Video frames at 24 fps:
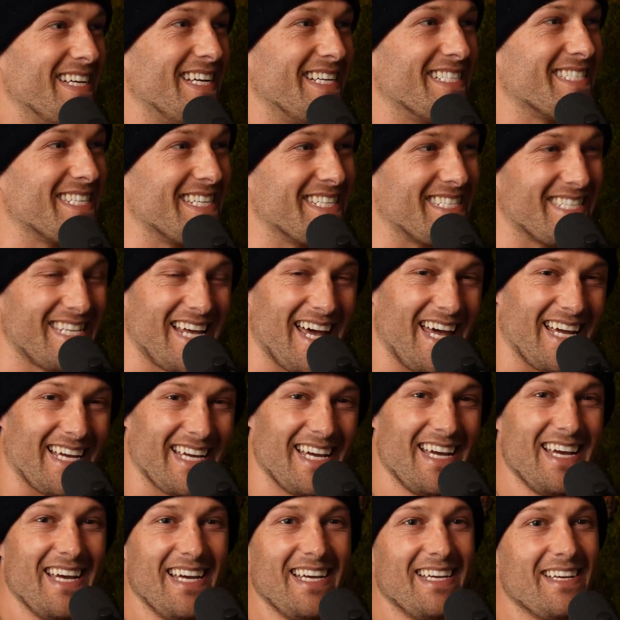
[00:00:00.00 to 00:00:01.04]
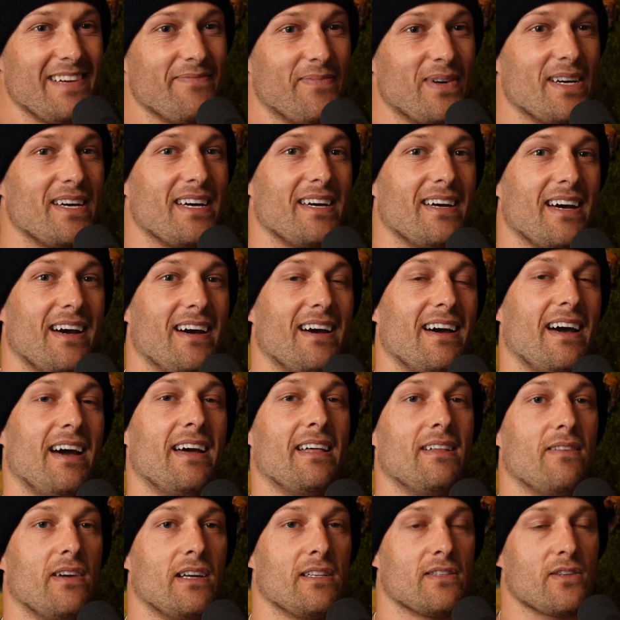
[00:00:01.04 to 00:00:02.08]
It's just like, but
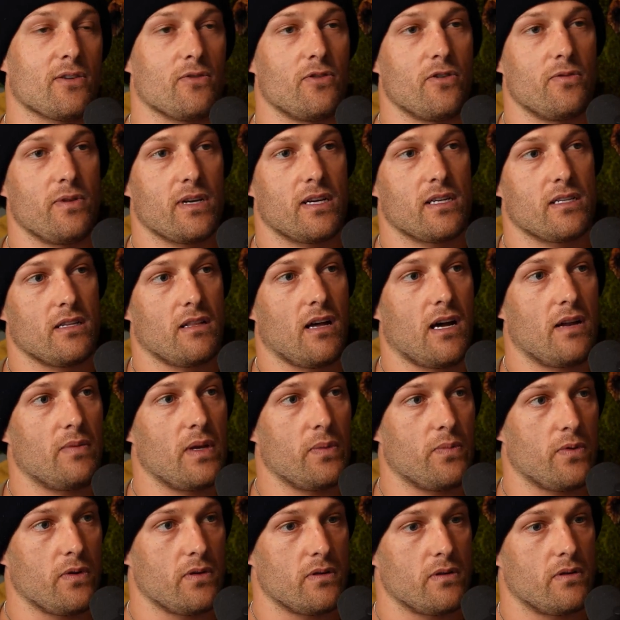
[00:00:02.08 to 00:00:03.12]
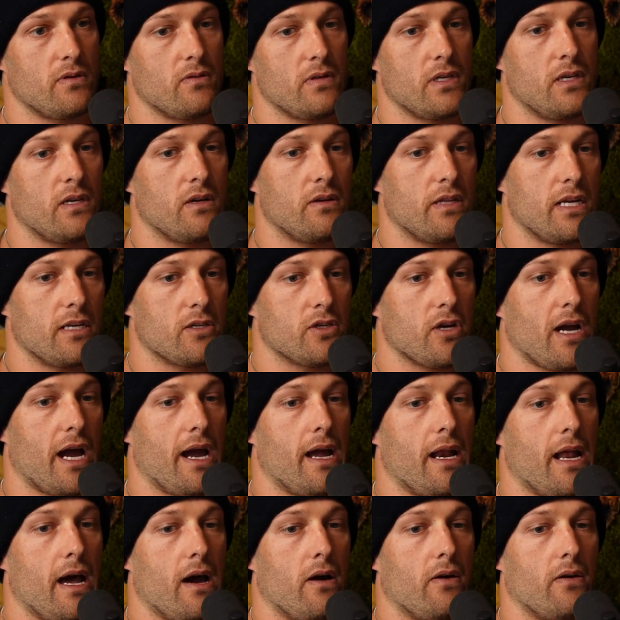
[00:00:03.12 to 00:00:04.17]
it's cool because a lot of people, you know, they
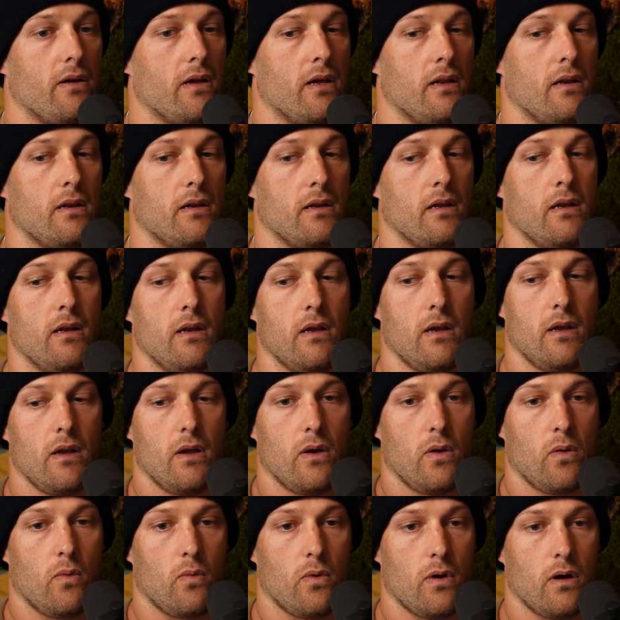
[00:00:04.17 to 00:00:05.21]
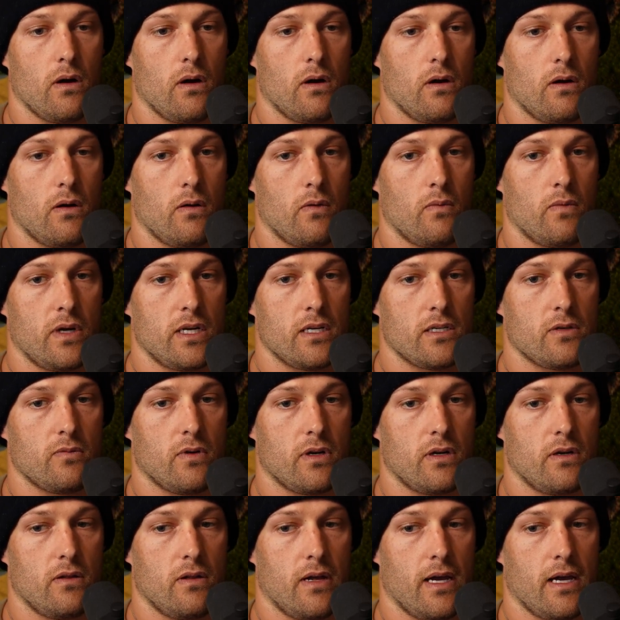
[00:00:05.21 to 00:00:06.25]
try it out, and we just
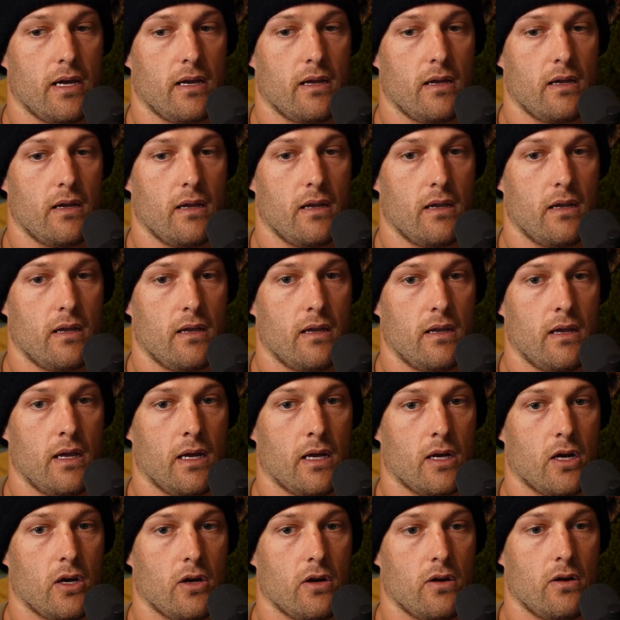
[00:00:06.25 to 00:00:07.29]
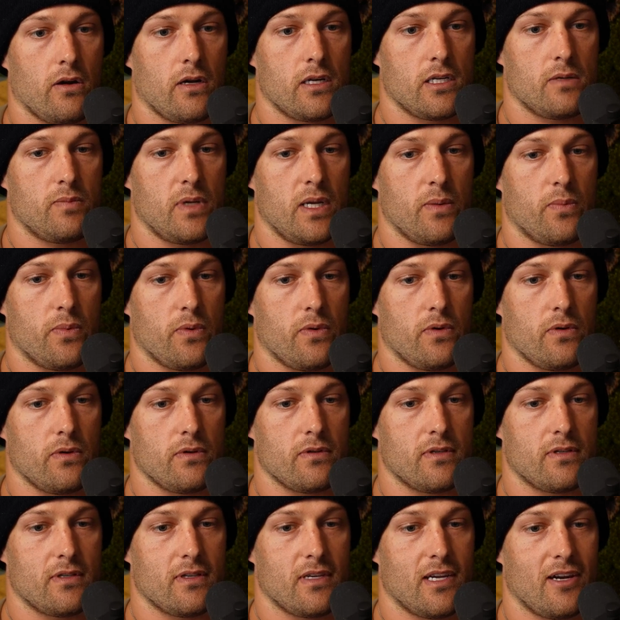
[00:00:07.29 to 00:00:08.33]
want to like encourage
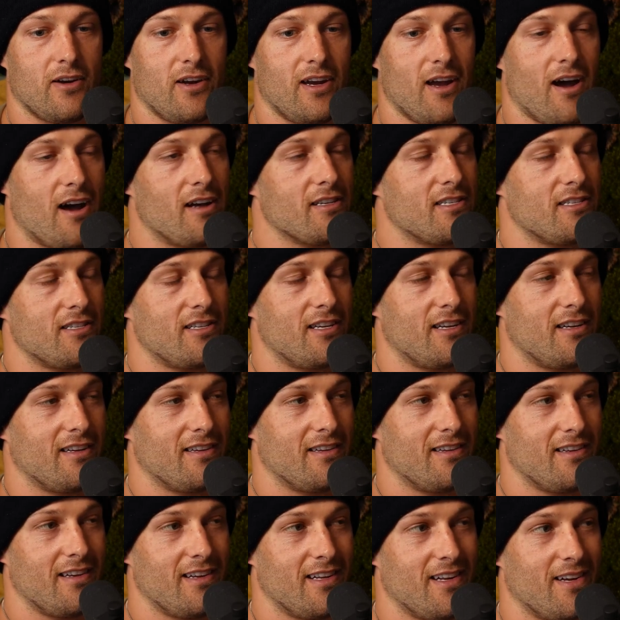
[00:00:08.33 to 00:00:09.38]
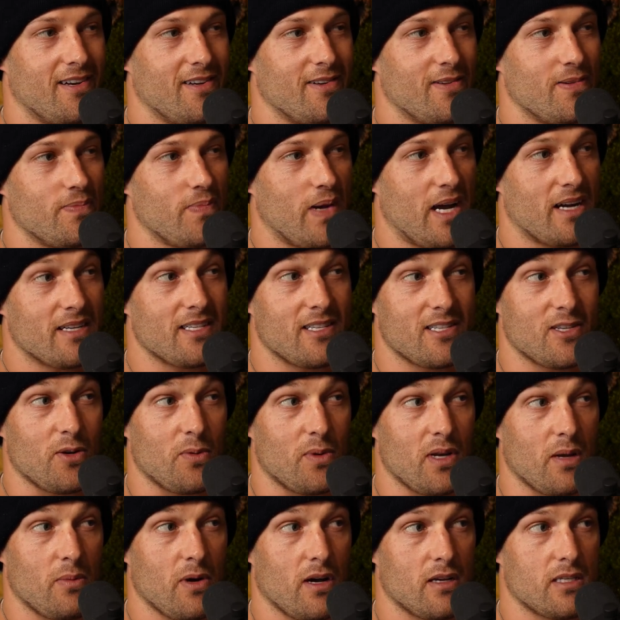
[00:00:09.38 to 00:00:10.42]
people's curiosity, you know, back to so
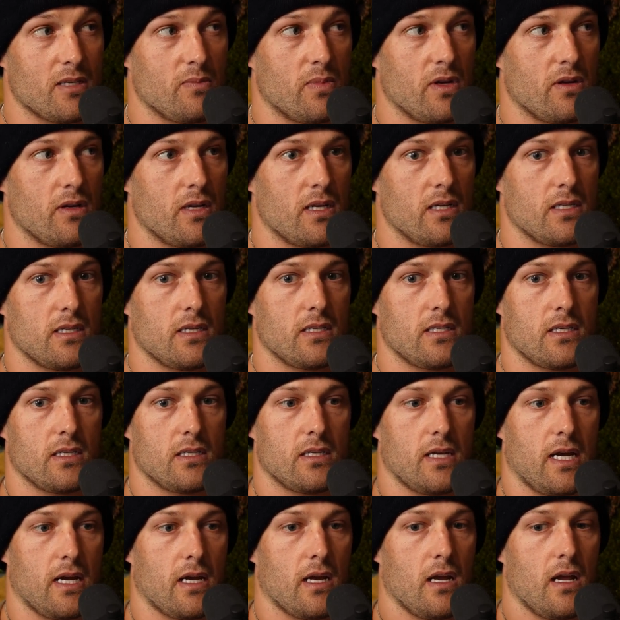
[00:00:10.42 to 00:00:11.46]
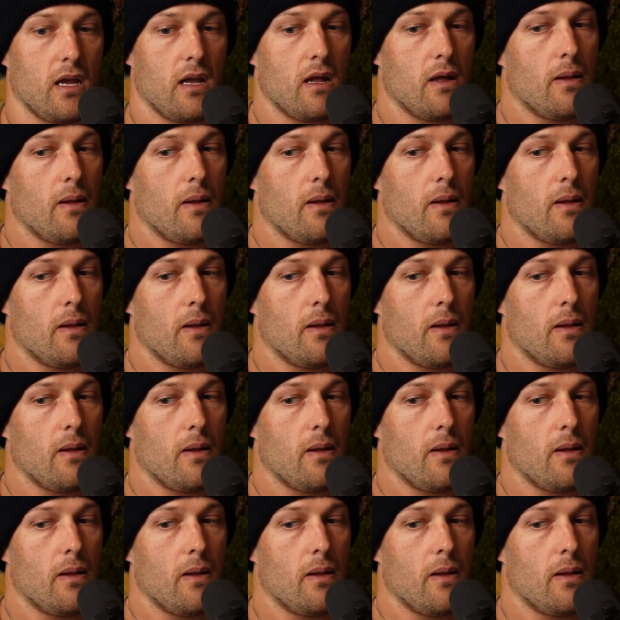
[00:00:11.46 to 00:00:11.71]
many possibilities. It's just like,